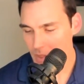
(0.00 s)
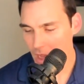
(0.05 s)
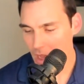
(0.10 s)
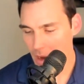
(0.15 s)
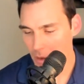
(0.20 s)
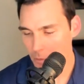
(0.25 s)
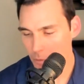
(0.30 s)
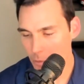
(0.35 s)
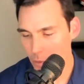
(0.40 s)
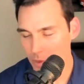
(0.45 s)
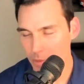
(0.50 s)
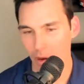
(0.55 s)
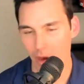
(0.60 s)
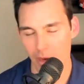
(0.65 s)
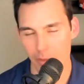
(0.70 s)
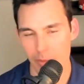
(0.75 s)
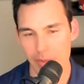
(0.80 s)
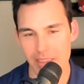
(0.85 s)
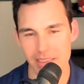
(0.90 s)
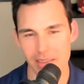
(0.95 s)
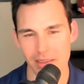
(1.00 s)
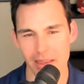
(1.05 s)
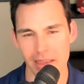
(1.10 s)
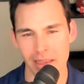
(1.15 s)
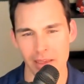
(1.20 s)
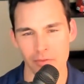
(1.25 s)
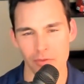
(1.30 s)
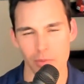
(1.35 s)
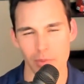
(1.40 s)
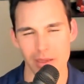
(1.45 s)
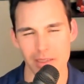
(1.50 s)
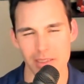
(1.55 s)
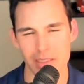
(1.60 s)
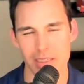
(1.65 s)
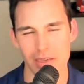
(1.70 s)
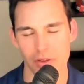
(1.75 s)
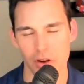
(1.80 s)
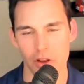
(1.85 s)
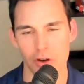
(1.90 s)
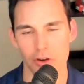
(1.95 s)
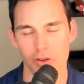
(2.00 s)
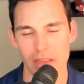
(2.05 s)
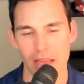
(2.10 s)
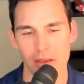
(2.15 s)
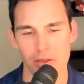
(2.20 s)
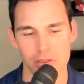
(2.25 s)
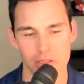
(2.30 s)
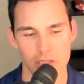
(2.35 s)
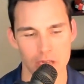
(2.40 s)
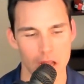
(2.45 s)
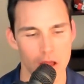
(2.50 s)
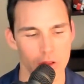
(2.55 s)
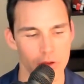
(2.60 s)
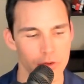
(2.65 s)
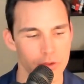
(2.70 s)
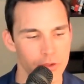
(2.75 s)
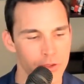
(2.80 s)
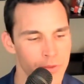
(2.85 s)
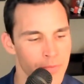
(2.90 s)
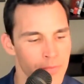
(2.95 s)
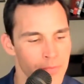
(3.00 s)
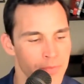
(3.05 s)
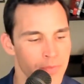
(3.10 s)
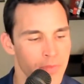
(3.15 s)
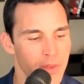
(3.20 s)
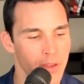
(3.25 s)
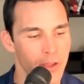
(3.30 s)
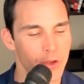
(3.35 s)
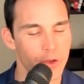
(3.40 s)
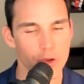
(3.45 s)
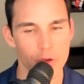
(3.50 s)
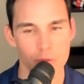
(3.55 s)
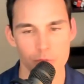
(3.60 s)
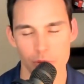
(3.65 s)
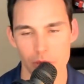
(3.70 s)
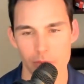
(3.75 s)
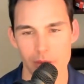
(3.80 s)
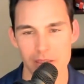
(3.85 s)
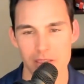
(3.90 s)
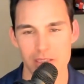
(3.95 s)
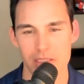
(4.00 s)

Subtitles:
bought a piece of land for about $700,000, and you can put about